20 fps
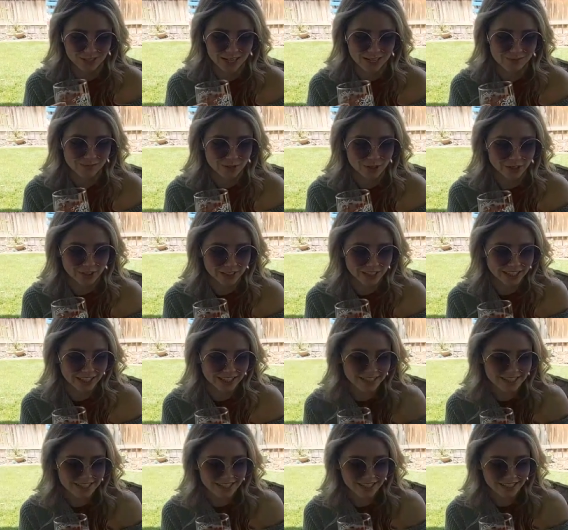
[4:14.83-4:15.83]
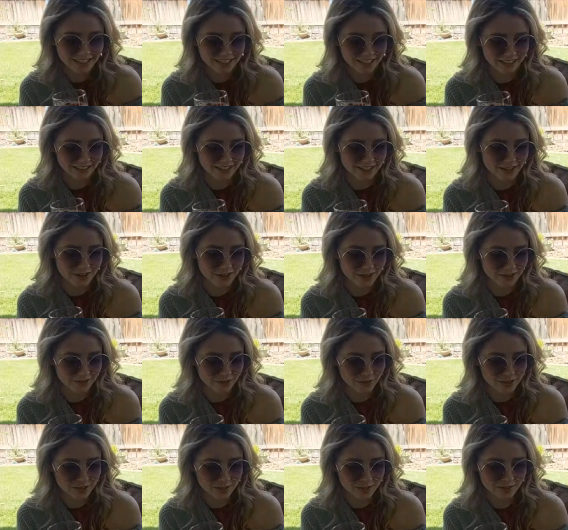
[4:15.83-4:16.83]
But I'm lurking and see I see you
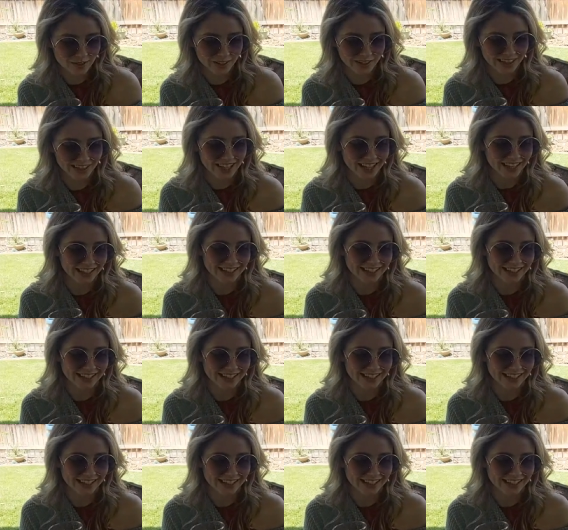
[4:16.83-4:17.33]
every once in a while.